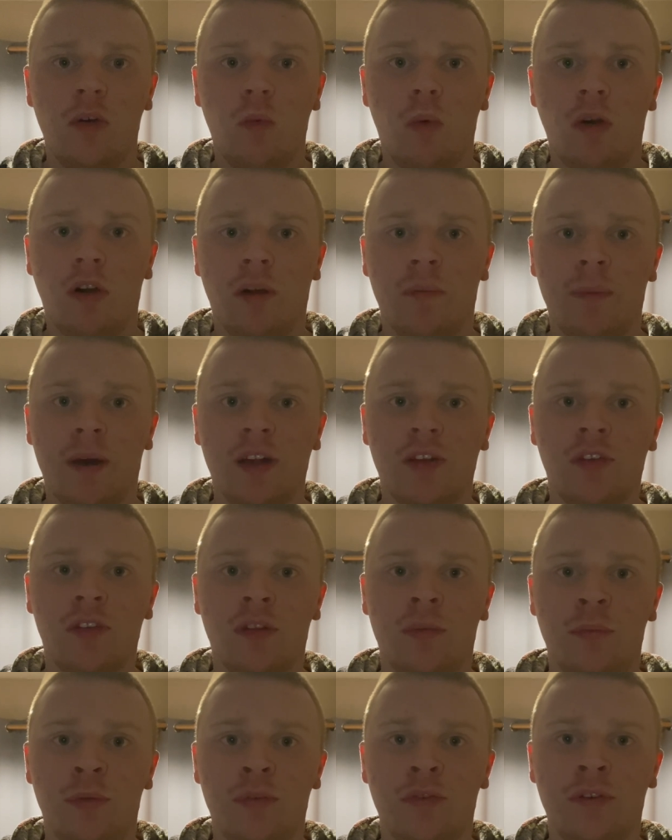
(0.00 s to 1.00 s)
Welcome back to
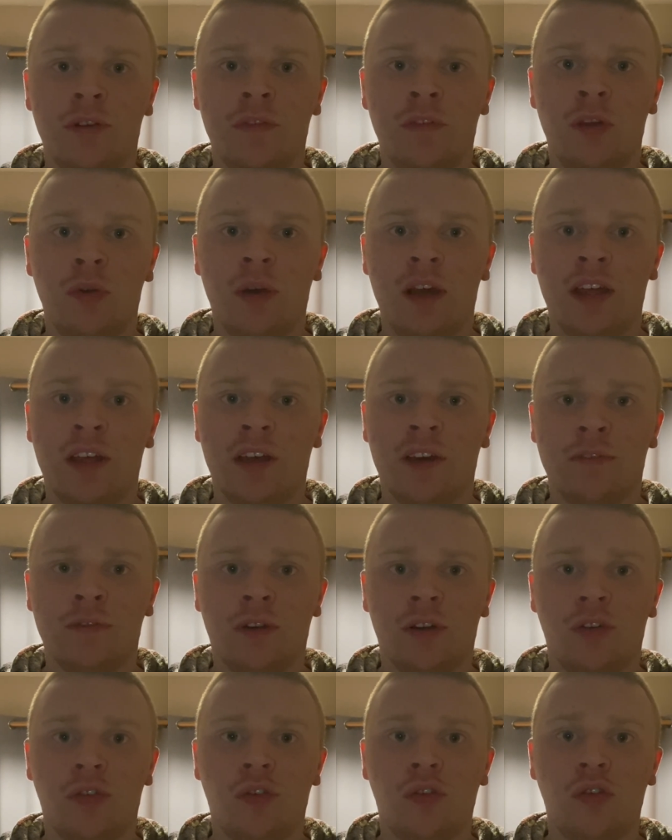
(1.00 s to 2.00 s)
the movie review, aka
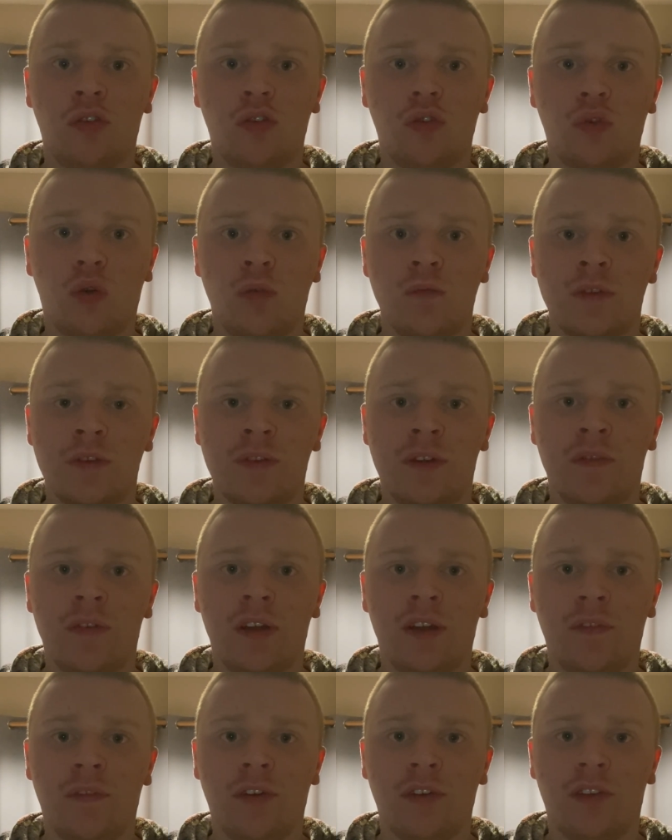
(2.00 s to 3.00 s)
after I sword review
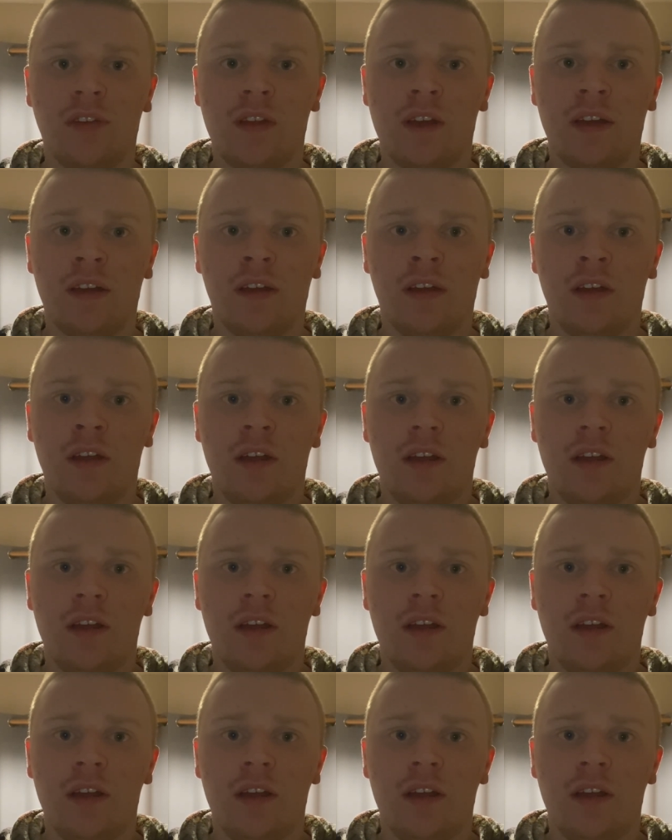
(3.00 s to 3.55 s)
video for today.